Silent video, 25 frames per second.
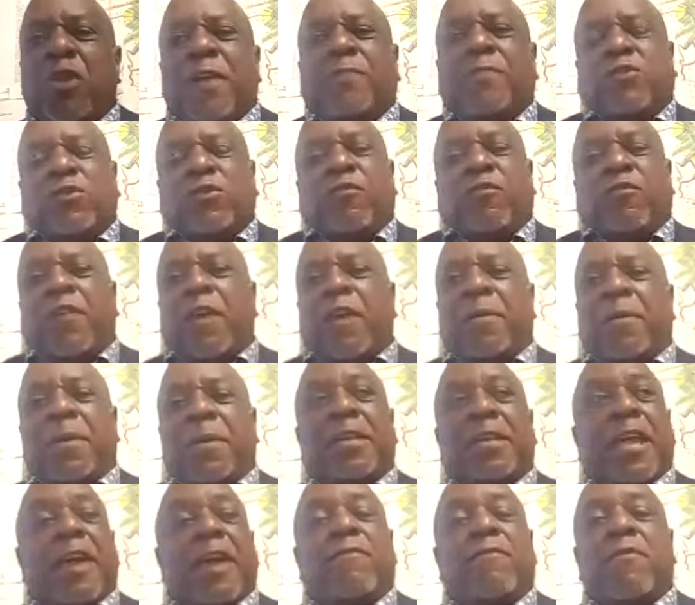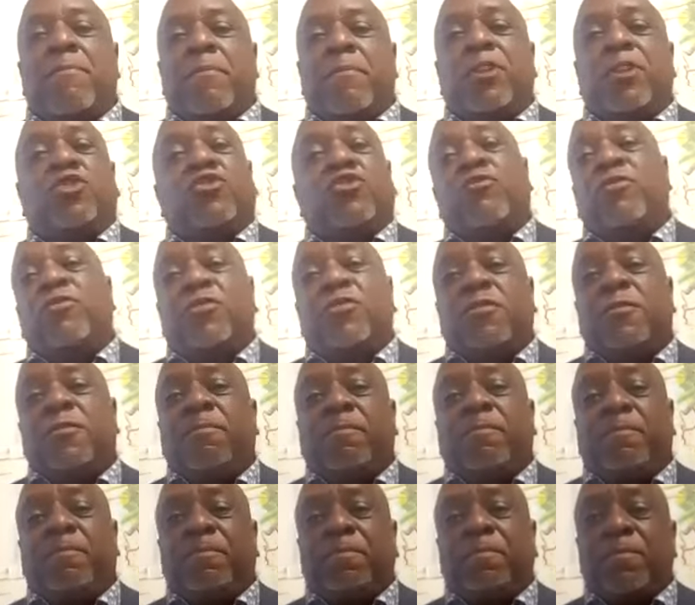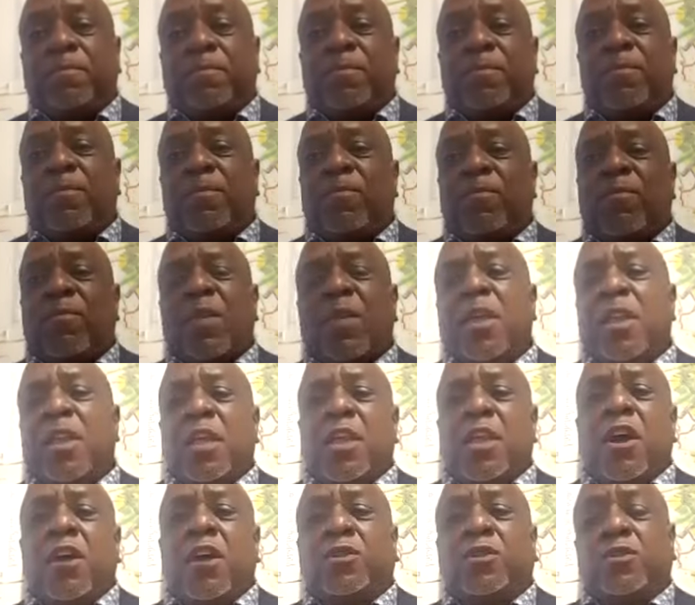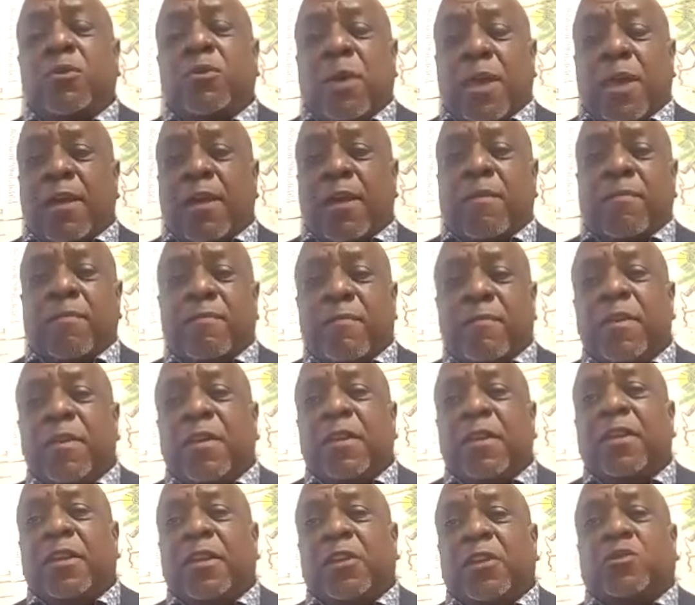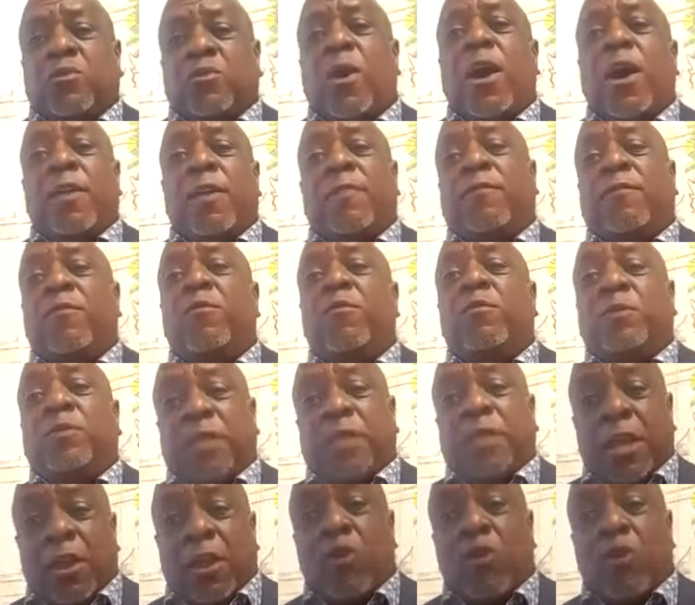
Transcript: have two families. He'd have a mistress, and he'd also have his wife who was at